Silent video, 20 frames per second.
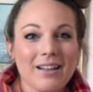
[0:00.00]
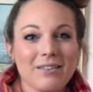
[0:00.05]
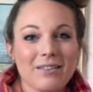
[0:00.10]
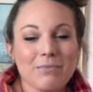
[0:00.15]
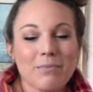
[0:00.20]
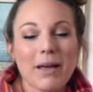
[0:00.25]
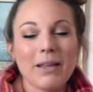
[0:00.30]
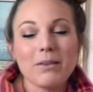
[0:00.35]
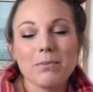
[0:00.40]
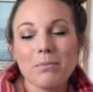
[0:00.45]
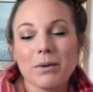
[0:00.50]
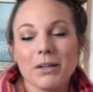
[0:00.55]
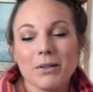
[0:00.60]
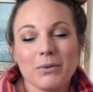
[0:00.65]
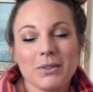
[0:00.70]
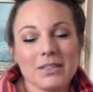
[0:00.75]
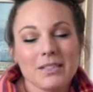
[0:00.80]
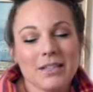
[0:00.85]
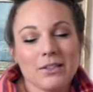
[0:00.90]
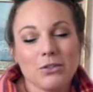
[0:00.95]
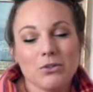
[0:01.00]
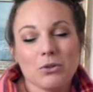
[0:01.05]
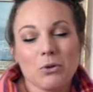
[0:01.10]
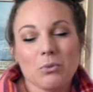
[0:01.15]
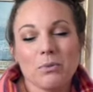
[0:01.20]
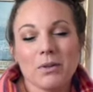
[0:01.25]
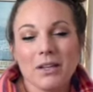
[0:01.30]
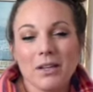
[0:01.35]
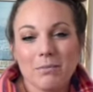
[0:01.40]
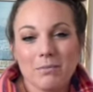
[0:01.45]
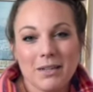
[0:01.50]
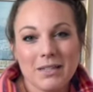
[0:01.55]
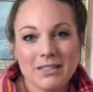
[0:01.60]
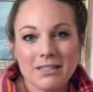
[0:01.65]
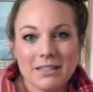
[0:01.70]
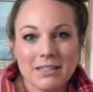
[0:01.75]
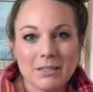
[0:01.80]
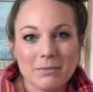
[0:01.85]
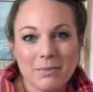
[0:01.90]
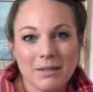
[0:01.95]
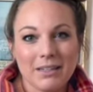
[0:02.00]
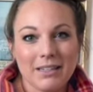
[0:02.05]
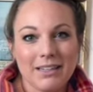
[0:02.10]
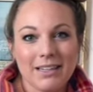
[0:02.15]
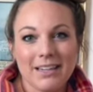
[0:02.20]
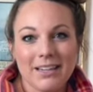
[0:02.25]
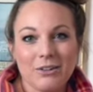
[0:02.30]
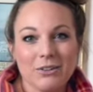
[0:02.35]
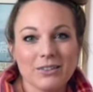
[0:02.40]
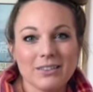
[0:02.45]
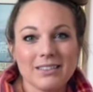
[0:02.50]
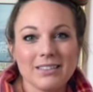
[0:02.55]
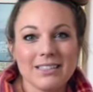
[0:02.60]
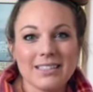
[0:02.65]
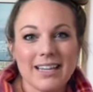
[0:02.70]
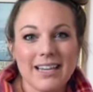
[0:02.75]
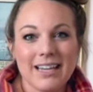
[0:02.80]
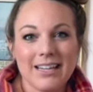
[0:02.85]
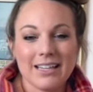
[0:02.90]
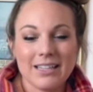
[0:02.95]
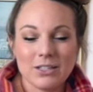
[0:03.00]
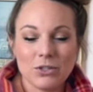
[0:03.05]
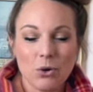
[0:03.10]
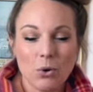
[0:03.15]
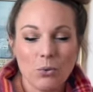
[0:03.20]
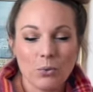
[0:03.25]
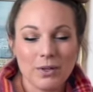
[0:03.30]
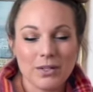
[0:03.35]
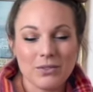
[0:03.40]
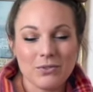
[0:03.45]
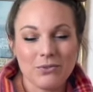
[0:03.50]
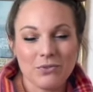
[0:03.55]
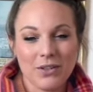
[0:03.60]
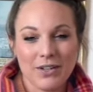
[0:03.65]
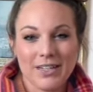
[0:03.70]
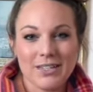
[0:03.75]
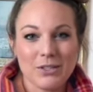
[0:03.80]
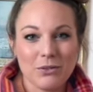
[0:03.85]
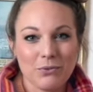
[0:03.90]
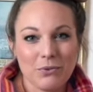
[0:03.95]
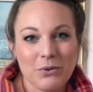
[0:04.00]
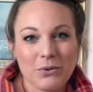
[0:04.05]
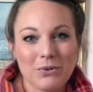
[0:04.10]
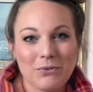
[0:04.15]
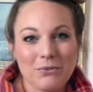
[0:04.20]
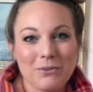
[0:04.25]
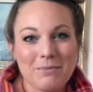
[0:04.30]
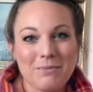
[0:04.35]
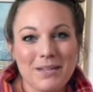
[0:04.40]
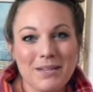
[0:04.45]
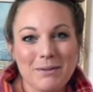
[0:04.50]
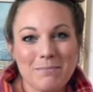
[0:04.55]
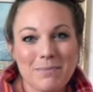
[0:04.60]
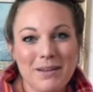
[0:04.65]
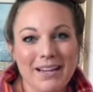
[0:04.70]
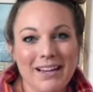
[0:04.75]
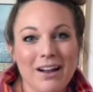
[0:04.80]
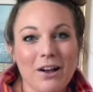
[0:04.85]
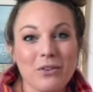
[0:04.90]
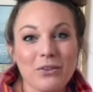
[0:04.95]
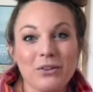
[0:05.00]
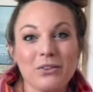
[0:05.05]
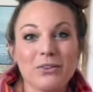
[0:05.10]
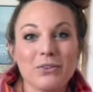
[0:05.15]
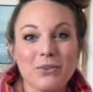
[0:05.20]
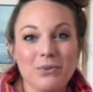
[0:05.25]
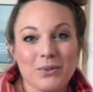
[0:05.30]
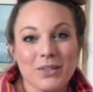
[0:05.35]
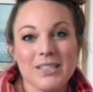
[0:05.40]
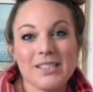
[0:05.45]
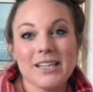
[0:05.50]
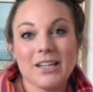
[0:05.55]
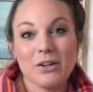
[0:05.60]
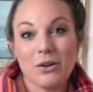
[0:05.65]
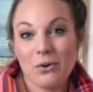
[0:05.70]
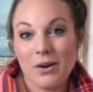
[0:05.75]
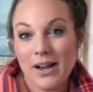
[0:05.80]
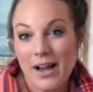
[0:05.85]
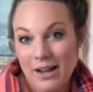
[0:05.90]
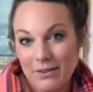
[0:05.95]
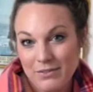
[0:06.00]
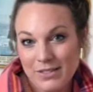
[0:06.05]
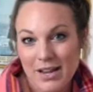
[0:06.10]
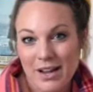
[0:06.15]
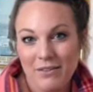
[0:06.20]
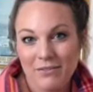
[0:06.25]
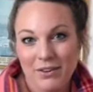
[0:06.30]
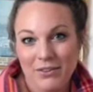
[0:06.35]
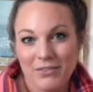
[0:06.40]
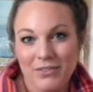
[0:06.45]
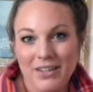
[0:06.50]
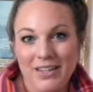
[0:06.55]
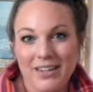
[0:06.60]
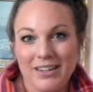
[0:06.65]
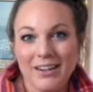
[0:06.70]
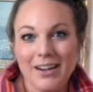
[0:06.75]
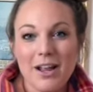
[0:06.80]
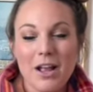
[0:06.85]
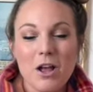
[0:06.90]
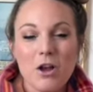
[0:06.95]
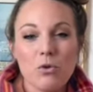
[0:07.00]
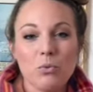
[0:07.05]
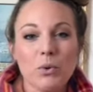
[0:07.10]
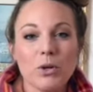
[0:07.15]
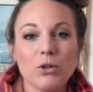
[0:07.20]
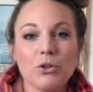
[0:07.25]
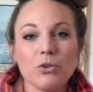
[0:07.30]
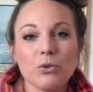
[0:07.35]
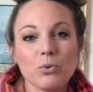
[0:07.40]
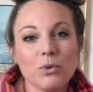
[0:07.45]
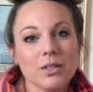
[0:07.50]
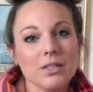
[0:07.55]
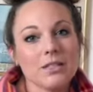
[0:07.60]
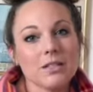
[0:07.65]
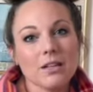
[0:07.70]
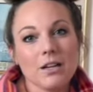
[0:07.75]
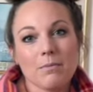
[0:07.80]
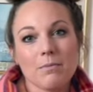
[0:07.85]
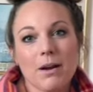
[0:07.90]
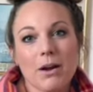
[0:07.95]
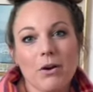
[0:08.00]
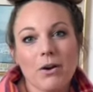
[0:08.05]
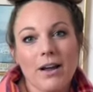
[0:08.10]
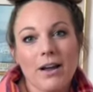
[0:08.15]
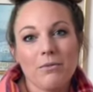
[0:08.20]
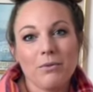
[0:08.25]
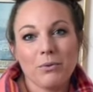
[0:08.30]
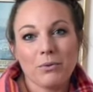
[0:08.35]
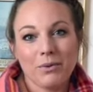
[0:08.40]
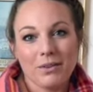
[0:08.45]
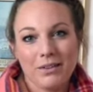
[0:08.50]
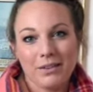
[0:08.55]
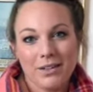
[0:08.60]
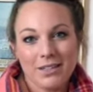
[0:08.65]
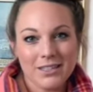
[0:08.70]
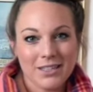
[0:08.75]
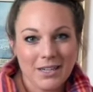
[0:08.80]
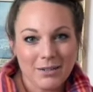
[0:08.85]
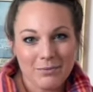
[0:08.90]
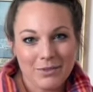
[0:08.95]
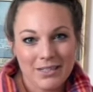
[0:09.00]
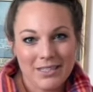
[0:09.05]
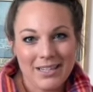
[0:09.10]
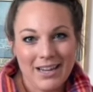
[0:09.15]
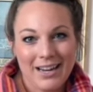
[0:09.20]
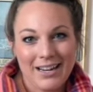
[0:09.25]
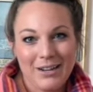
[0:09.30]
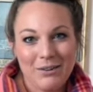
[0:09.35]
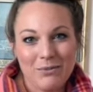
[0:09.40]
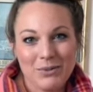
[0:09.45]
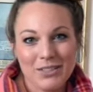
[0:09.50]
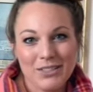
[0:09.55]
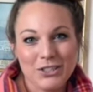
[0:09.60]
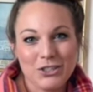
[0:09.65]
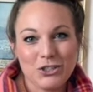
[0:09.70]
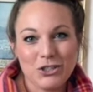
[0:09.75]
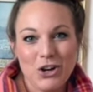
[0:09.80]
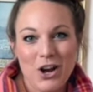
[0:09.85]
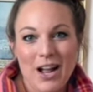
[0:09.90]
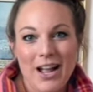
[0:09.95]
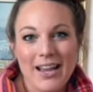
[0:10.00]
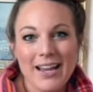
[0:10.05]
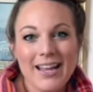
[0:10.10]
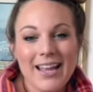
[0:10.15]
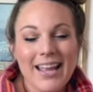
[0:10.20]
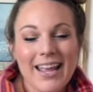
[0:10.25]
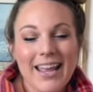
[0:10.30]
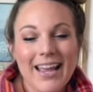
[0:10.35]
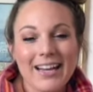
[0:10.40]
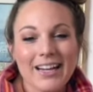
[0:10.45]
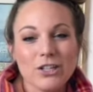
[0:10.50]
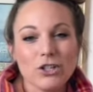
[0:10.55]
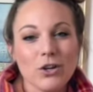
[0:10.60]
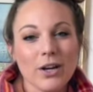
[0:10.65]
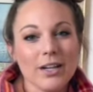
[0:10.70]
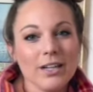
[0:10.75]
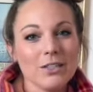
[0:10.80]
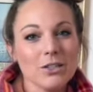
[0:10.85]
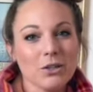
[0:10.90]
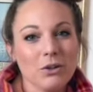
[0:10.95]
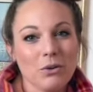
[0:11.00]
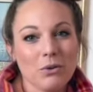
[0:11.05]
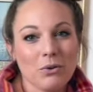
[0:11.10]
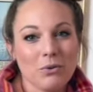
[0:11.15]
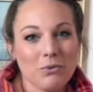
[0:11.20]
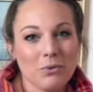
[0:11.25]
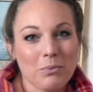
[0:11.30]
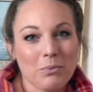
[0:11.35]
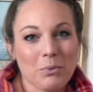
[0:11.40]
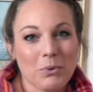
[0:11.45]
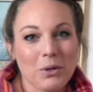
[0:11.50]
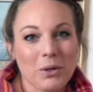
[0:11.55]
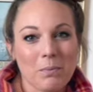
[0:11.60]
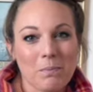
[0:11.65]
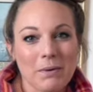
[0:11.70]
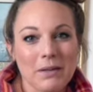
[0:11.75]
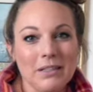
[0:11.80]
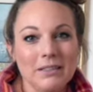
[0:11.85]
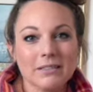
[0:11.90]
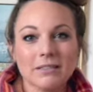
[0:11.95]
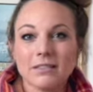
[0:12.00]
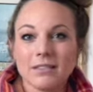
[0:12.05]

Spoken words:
Bath & Body Works has so many amazing smelling candles, and it's always very difficult for me to pick other than the ones I know I have to have every year. When new ones come out, I have a really hard time deciding what to try, and I try not to go overboard, but